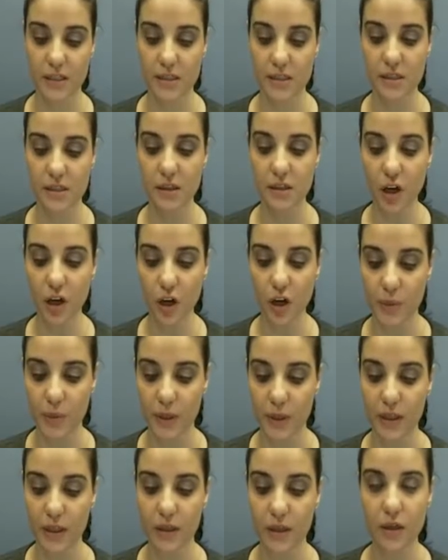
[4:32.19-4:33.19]
is still a
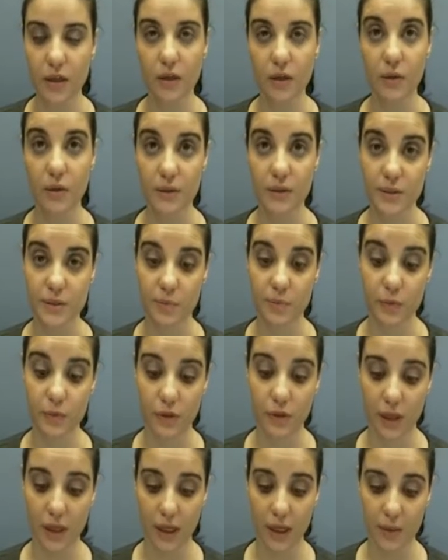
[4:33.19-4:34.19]
hobby or is
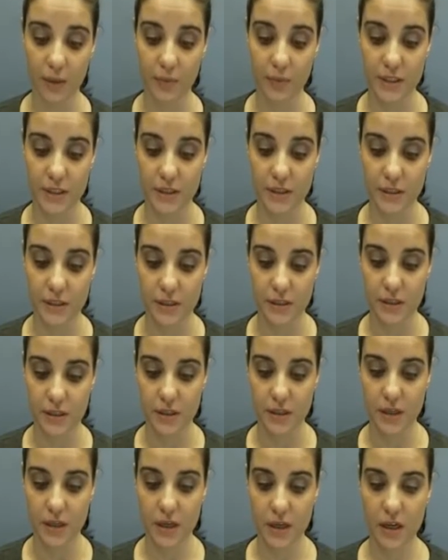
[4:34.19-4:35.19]
more like a business.